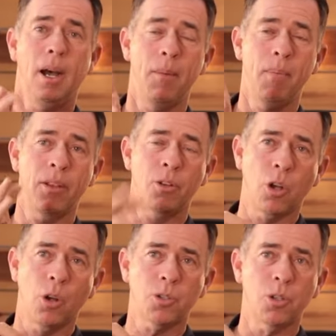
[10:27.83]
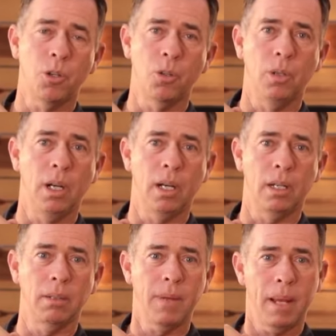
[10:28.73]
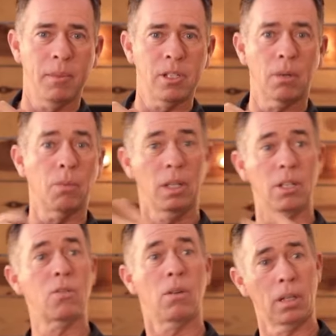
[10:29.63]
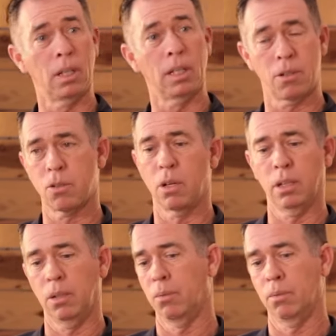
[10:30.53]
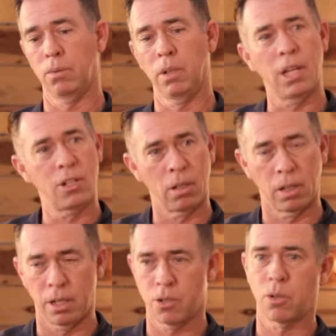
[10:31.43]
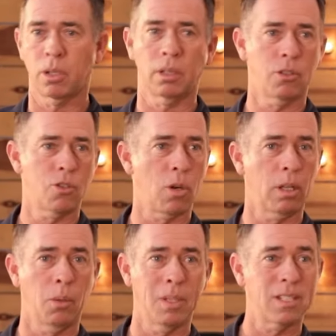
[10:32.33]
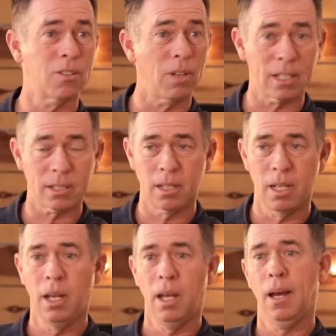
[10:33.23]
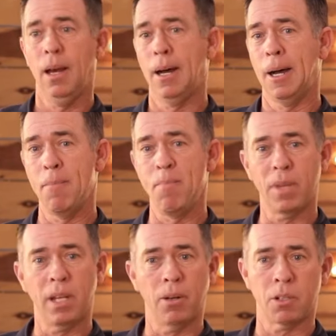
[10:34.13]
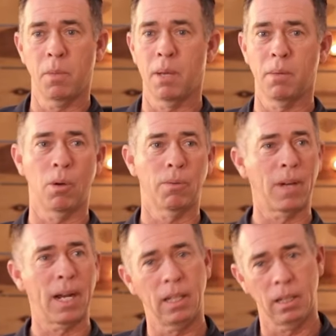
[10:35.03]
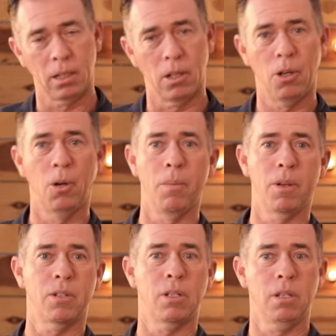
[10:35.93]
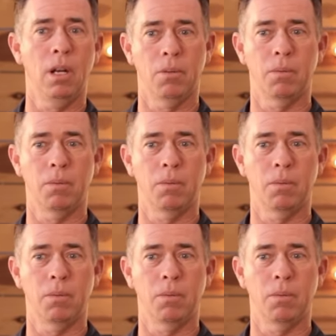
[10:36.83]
And there's also families that are really struggling. They're mm-hmm. struggling relationally. They're struggling with stress. You know, there's maybe more fighting in the home. There's just, you know,